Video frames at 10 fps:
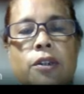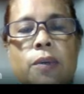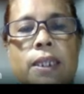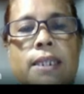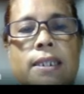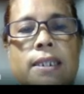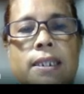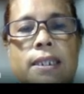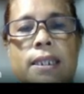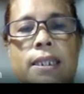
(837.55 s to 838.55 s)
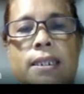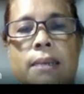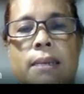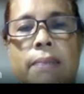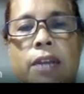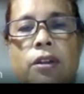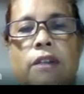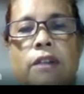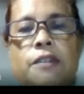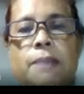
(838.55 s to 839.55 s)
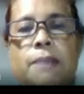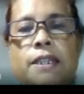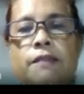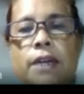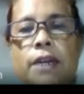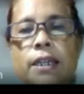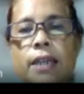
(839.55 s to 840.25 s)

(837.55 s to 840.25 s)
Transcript: What is this? It is a method of specifying the